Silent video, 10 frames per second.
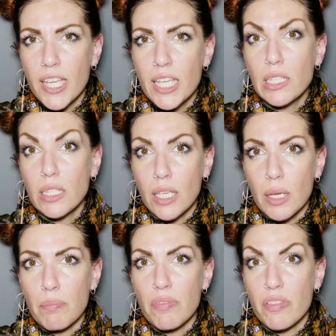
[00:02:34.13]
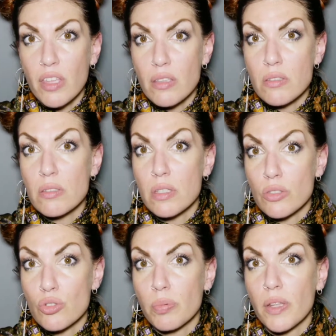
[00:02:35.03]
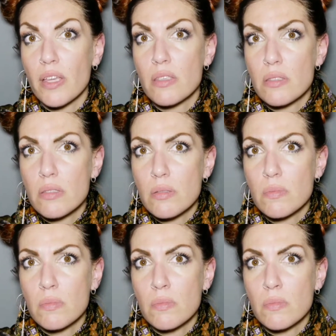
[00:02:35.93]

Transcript: he'll keep things into place.